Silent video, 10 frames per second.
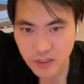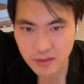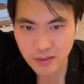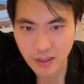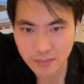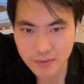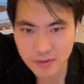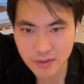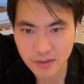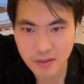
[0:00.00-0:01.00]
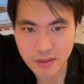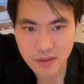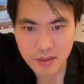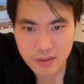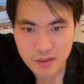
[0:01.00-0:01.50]
And then after that,
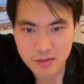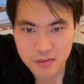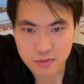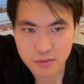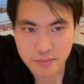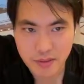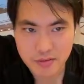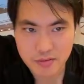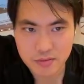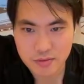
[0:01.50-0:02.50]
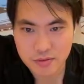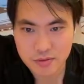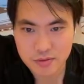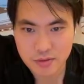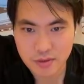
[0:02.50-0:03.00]
it's gonna pass through
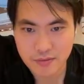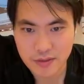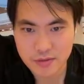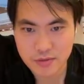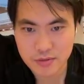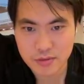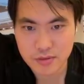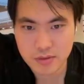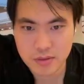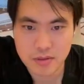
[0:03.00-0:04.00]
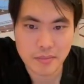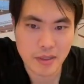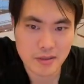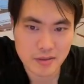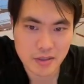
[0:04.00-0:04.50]
the
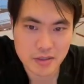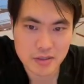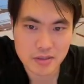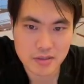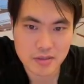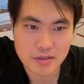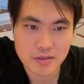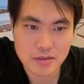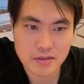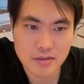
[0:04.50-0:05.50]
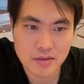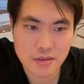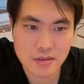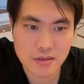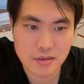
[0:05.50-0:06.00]
validation,
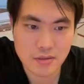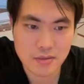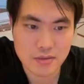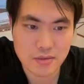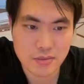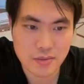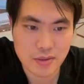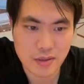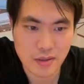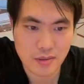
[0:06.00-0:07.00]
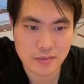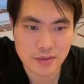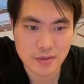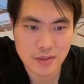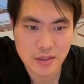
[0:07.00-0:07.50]
and then also we have a